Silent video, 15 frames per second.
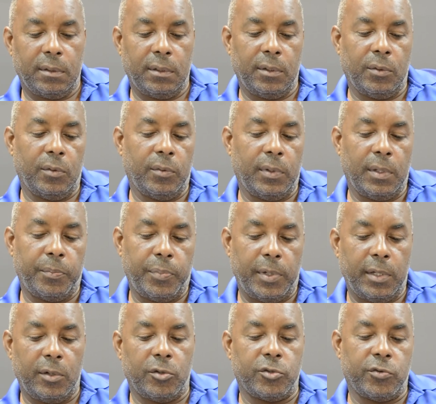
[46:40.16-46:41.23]
you know, then
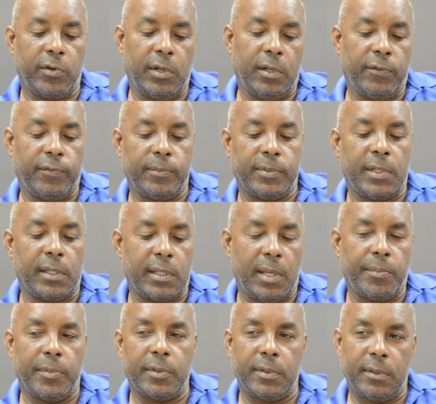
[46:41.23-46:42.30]
play in Australia from
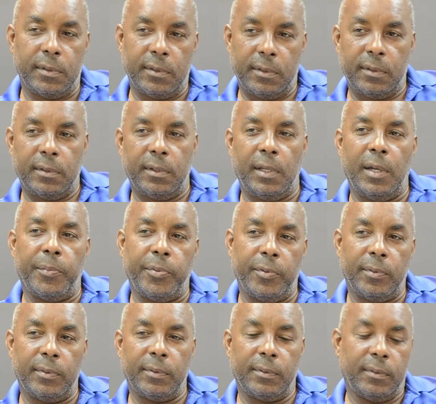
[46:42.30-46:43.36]
September to
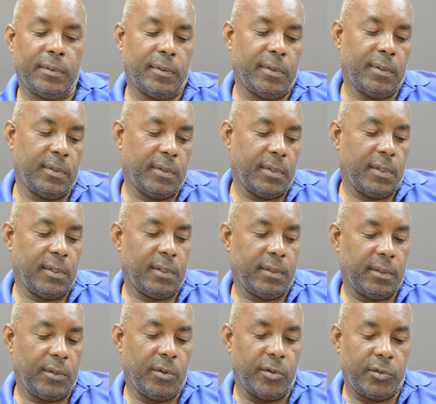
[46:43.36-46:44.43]
April,
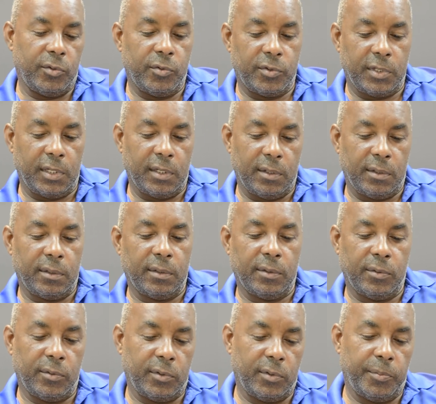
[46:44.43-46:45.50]
or New Zealand,
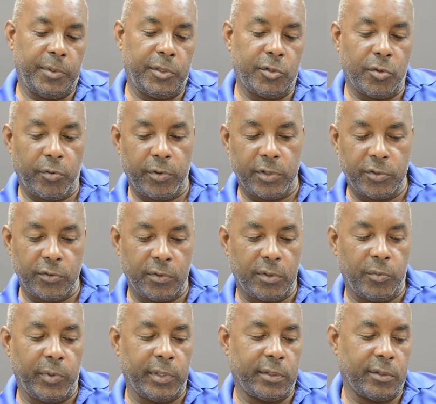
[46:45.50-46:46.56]
or you'd be touring during the
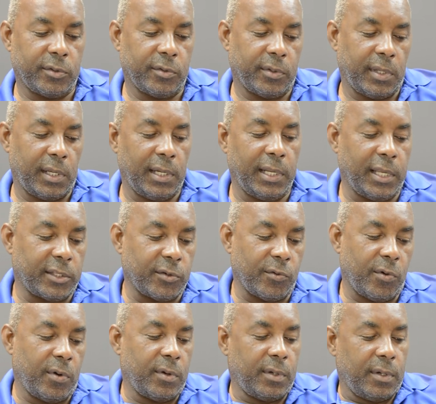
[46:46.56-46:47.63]
winter. So then later
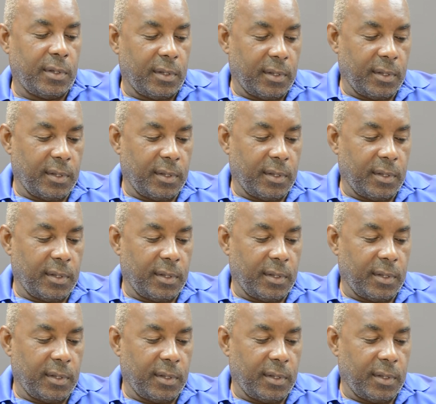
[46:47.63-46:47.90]
on,